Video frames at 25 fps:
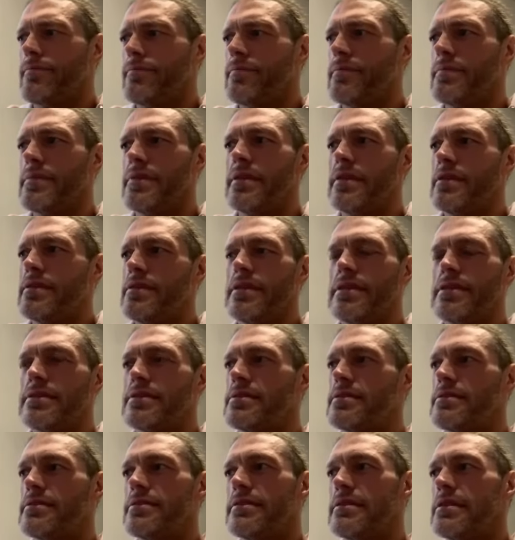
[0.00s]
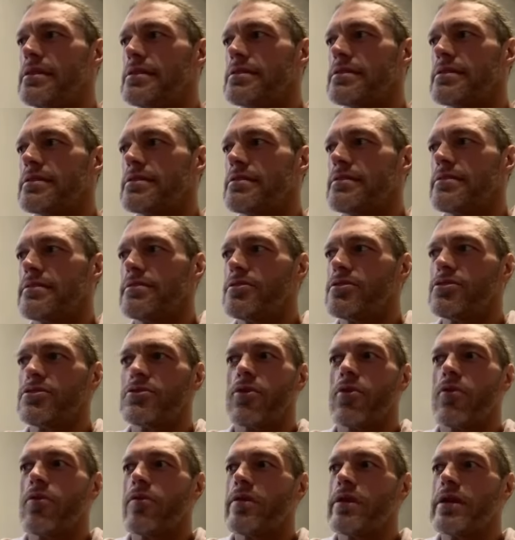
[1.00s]
this
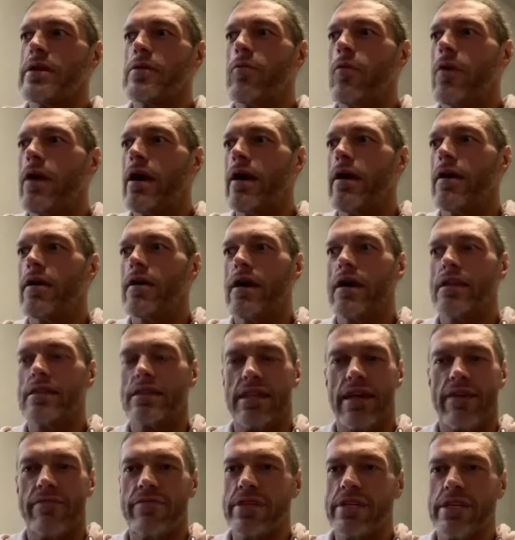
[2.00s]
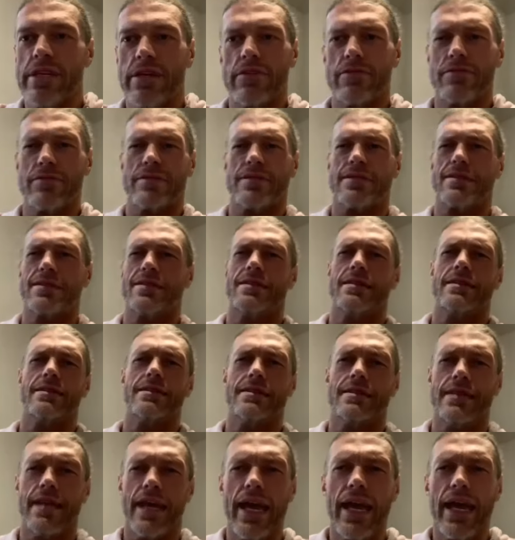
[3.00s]
story where 11 years to the
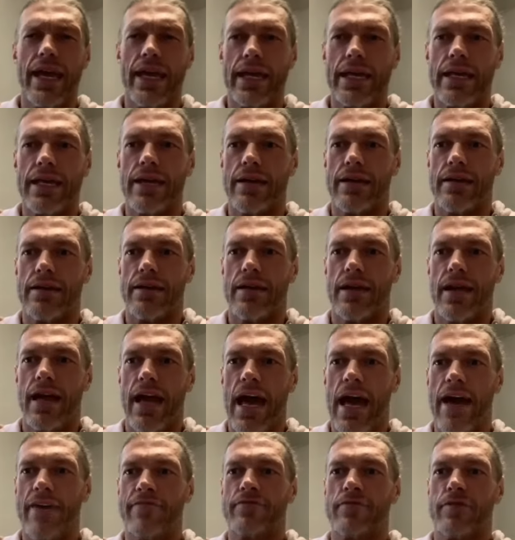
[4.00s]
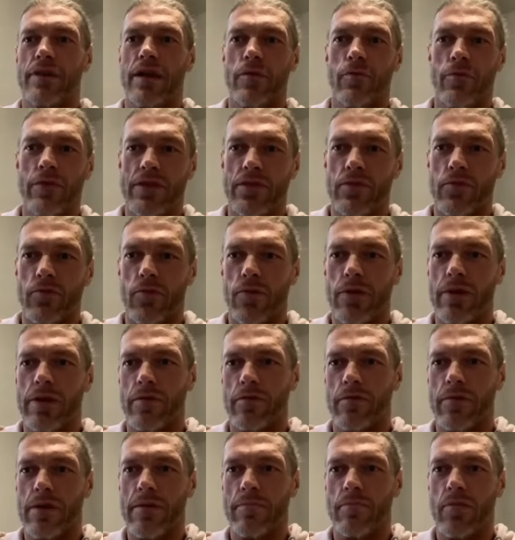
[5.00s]
day after I win the
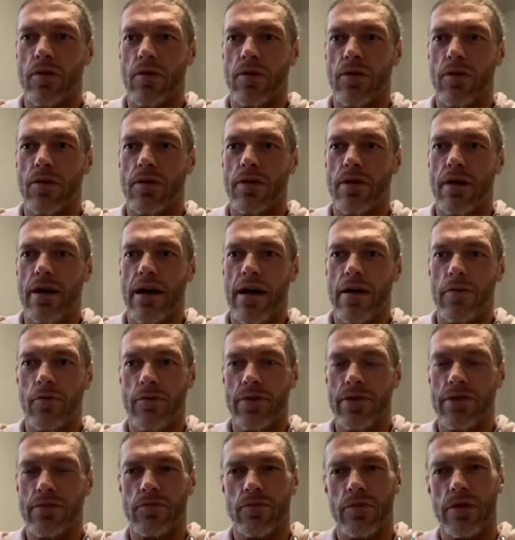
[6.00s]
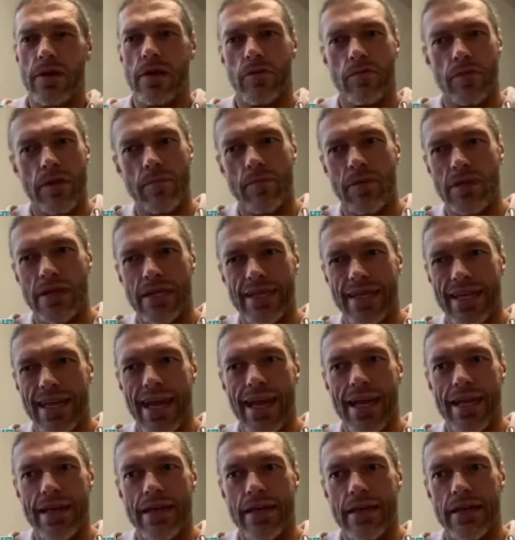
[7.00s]
Royal Rumble, I win the Royal Rumble
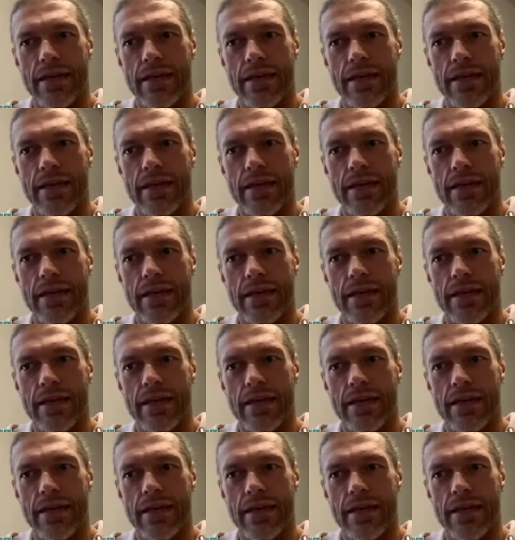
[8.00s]
again.